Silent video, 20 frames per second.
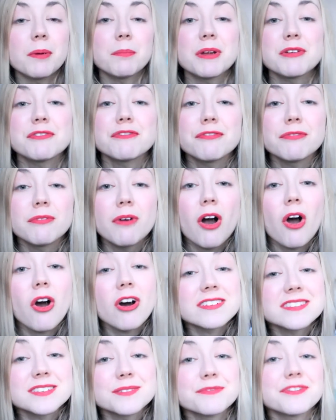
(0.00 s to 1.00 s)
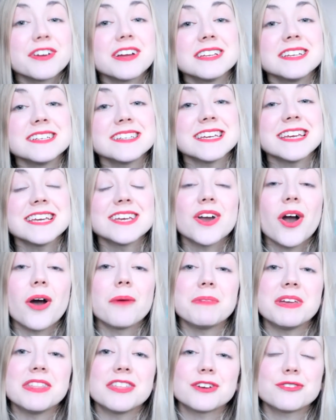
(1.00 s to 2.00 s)
But my awesome friend Nadine
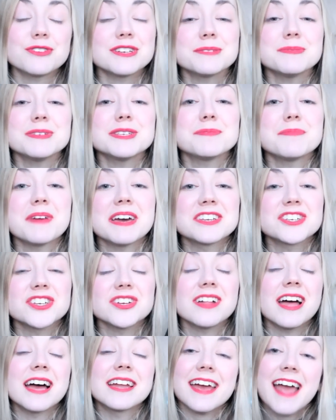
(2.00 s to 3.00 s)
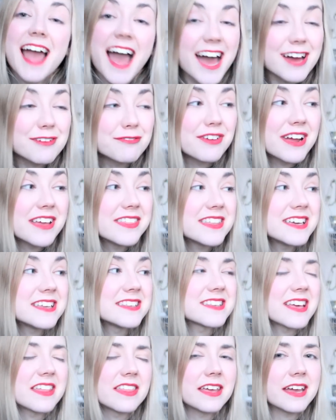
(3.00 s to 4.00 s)
got me the Christmas special, and I have read
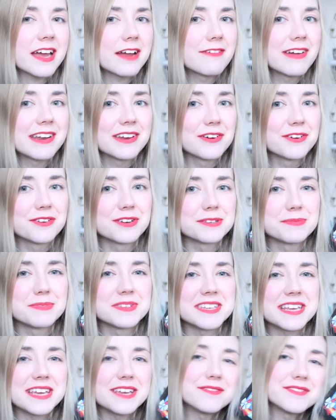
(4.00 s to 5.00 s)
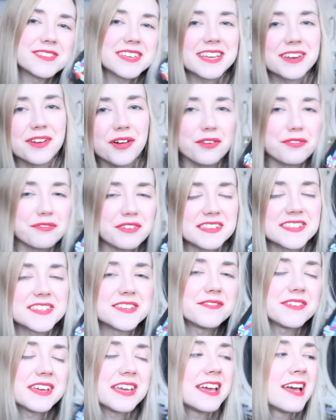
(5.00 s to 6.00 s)
this. I think I read it on Christmas Eve to get all
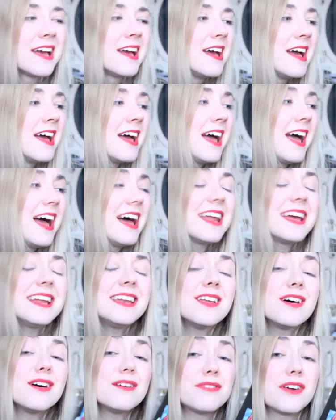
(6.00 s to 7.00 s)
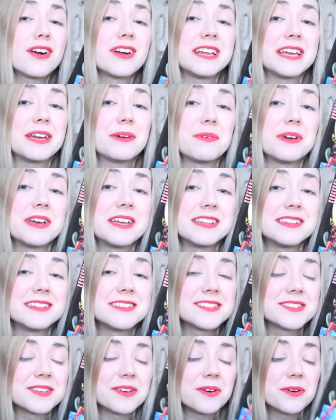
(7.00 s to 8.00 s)
festive-y. And I love Harley
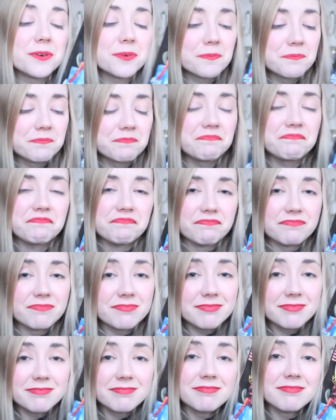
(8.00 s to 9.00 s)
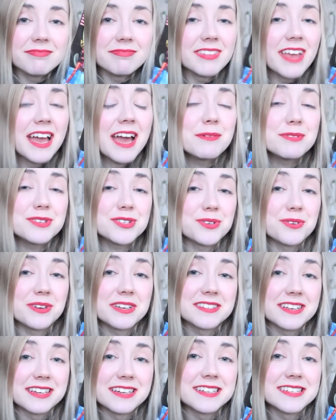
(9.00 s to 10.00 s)
Quinn, so I was so
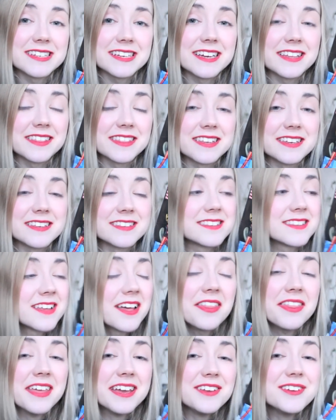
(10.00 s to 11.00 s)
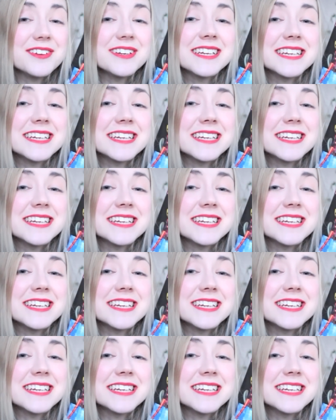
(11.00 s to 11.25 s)
excited to get this. Thank you,